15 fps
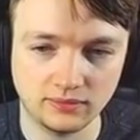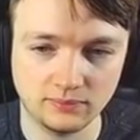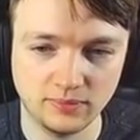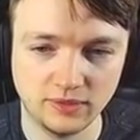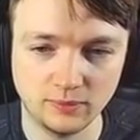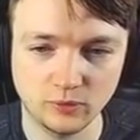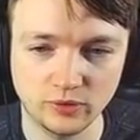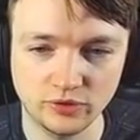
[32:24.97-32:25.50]

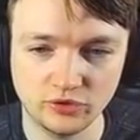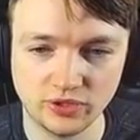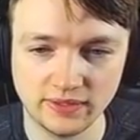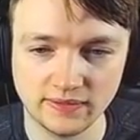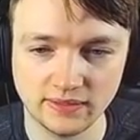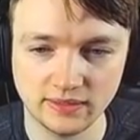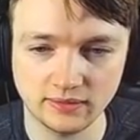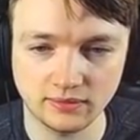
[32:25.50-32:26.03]
Made them more
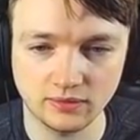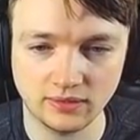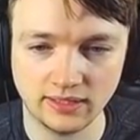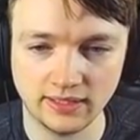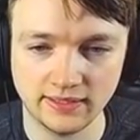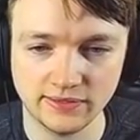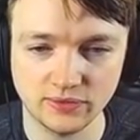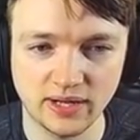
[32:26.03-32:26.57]
interesting.
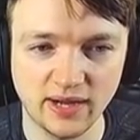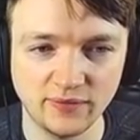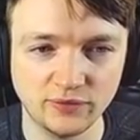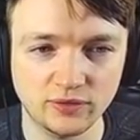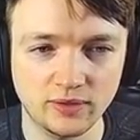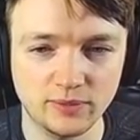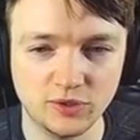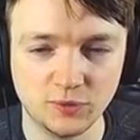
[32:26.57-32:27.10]
Okay, so
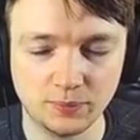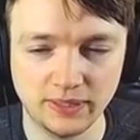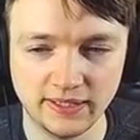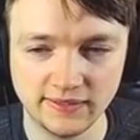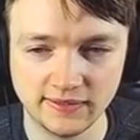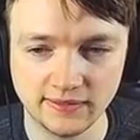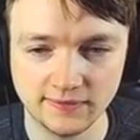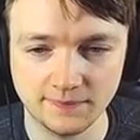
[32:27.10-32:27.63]
Afterimage
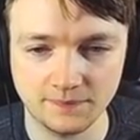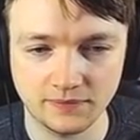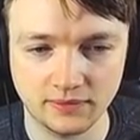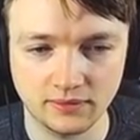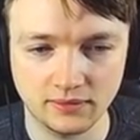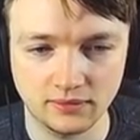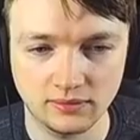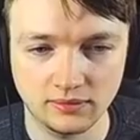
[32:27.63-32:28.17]
plus,
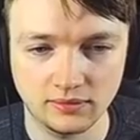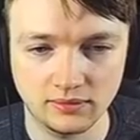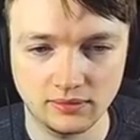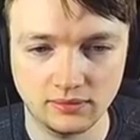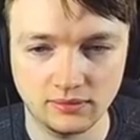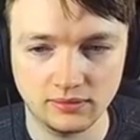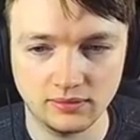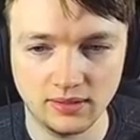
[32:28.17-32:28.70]

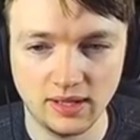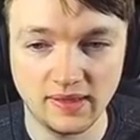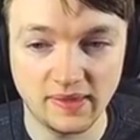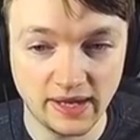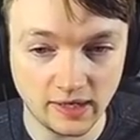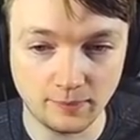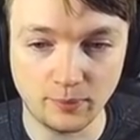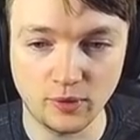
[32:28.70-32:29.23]
and
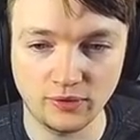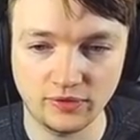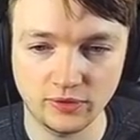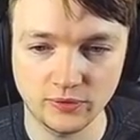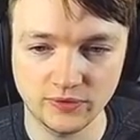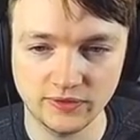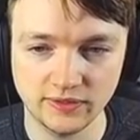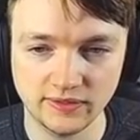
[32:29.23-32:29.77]
then
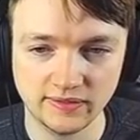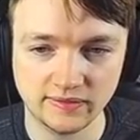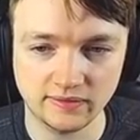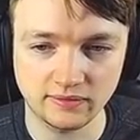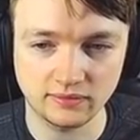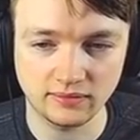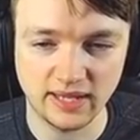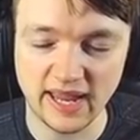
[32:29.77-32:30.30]
Apotheosis.
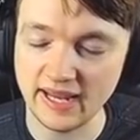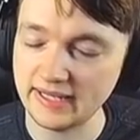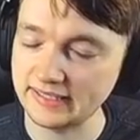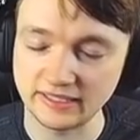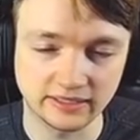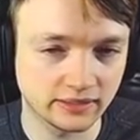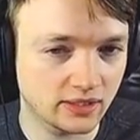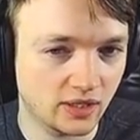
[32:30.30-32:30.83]

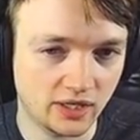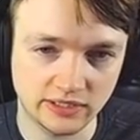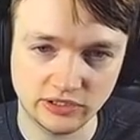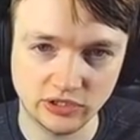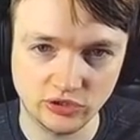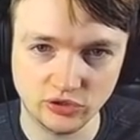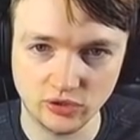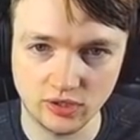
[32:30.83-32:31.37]
Excellent card
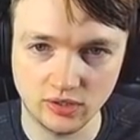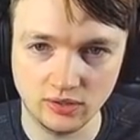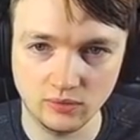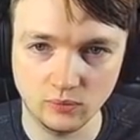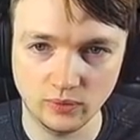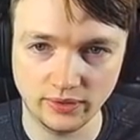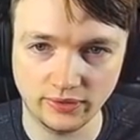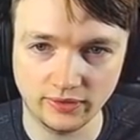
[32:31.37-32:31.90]
to draw
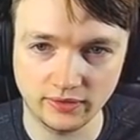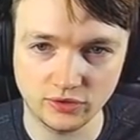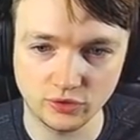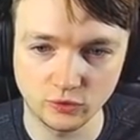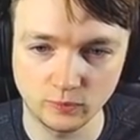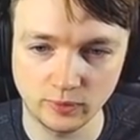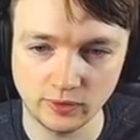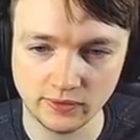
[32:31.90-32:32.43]
with the
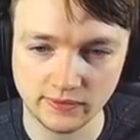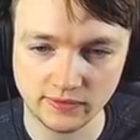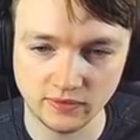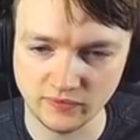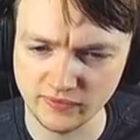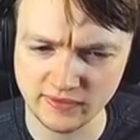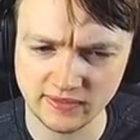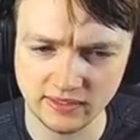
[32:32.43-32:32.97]
toolbox,
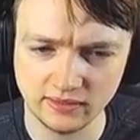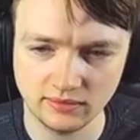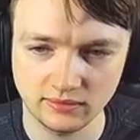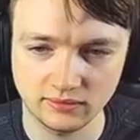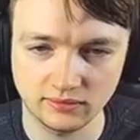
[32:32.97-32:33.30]
obviously.